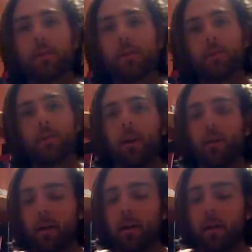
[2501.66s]
systems are
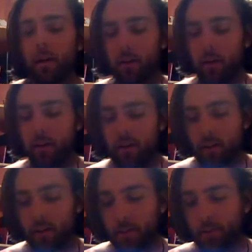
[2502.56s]
going to be
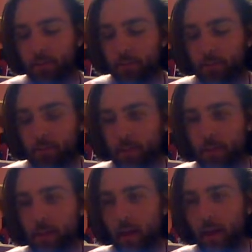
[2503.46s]
affected,
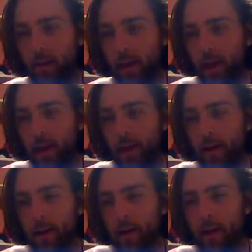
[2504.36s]
and that
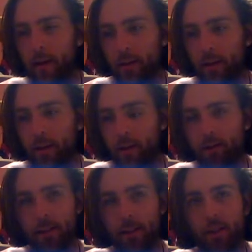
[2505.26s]
the electric
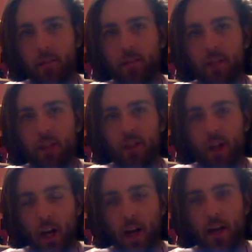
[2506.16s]
grid system is this
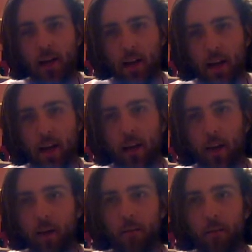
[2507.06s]
giant antenna
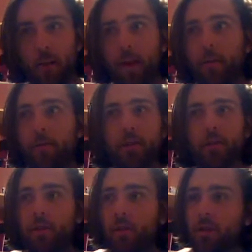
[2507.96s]
on our plane. If we
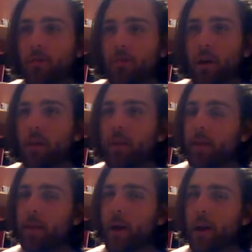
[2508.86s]
just tune them right, we
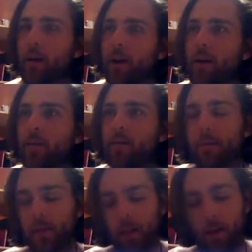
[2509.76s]
get power out of
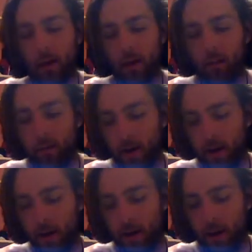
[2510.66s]
them.
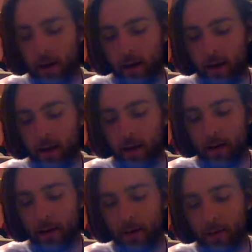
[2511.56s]
But uh,
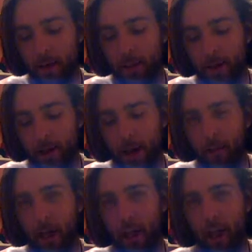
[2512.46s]
it's gonna pick
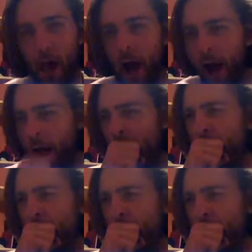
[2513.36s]
up a lot,